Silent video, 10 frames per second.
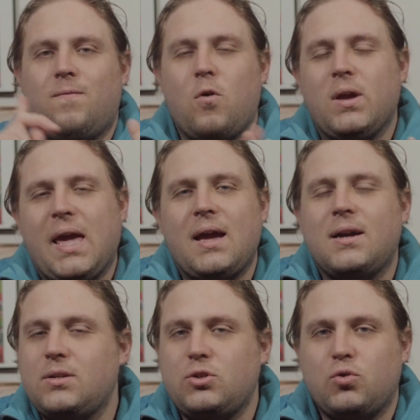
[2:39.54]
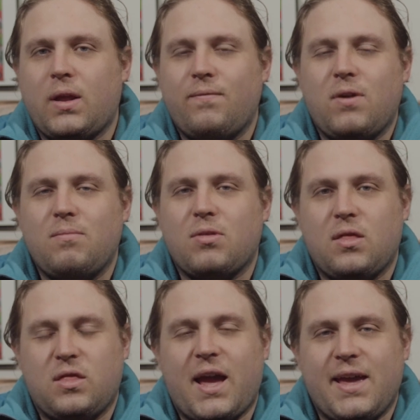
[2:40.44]
4K 120 frames a
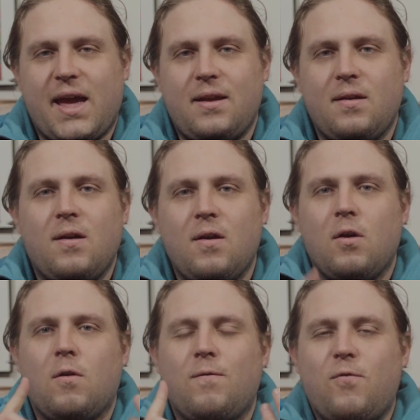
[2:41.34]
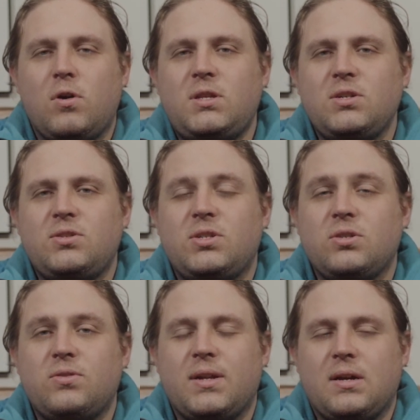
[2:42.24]
second,
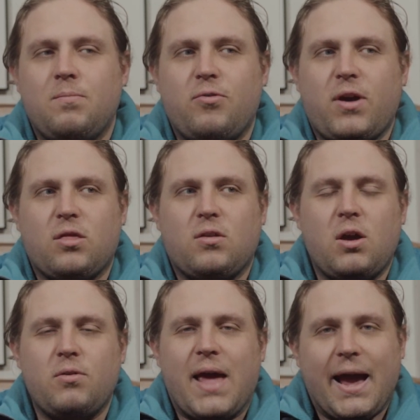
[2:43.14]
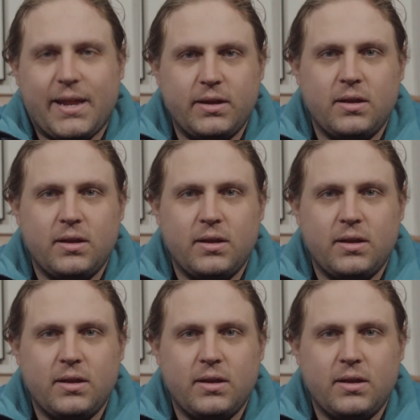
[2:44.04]
422 in a compressed codec.